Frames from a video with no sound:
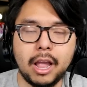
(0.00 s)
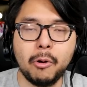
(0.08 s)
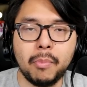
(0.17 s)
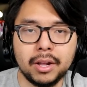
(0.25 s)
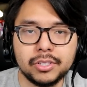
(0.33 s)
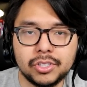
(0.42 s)

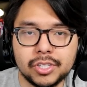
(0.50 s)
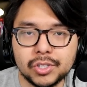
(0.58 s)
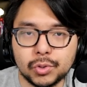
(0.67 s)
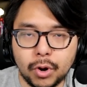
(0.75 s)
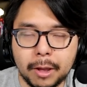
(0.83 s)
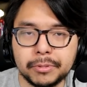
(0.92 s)
Hellbot's
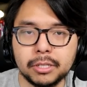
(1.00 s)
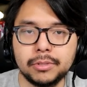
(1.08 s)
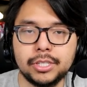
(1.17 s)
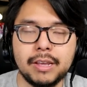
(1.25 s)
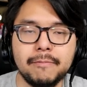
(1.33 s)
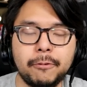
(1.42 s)
Disrupt
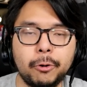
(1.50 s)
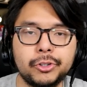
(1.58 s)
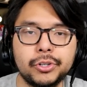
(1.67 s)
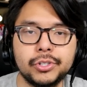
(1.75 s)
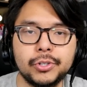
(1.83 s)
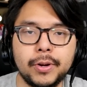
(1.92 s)
Team
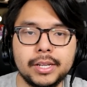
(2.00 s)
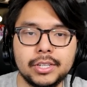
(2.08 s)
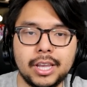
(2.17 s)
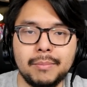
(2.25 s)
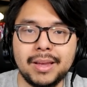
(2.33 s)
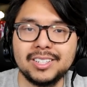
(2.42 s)
Fortress 2 as a
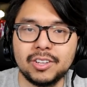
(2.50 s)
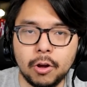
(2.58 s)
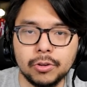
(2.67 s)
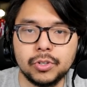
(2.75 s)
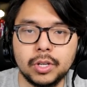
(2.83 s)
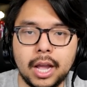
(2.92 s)
game has
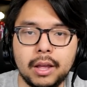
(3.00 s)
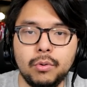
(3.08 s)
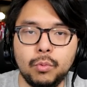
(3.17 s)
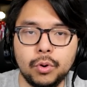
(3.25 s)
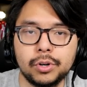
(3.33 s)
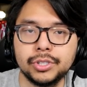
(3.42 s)
also
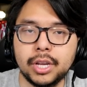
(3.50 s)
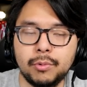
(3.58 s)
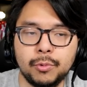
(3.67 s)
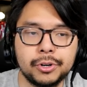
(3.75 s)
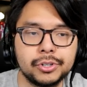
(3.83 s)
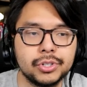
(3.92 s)
gotten worse
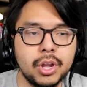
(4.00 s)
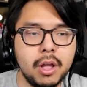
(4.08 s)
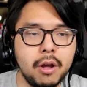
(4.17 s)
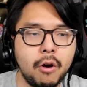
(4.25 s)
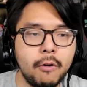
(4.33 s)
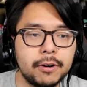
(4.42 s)
and worse
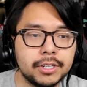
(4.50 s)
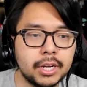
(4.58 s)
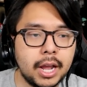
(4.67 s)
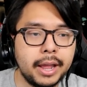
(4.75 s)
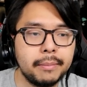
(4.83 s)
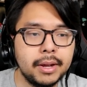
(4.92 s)
over
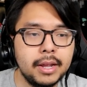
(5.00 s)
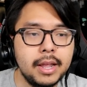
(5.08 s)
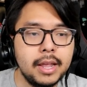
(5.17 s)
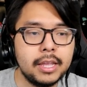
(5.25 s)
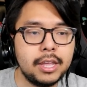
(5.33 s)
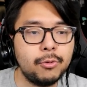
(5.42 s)
time.
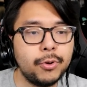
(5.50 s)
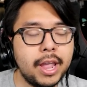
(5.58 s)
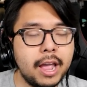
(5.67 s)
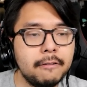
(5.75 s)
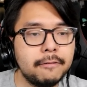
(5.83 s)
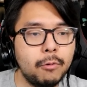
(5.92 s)
Here we
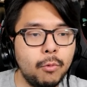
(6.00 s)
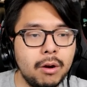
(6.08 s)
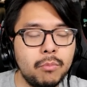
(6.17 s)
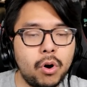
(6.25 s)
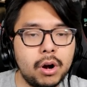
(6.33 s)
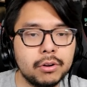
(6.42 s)
have one
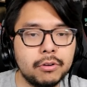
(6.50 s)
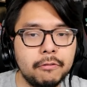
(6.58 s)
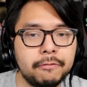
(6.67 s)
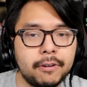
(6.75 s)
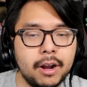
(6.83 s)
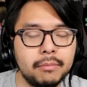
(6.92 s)
more article
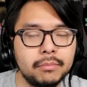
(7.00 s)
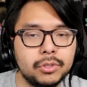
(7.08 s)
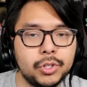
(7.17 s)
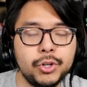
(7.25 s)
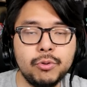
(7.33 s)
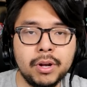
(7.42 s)
from
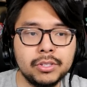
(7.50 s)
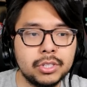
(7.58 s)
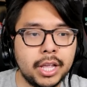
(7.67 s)
two months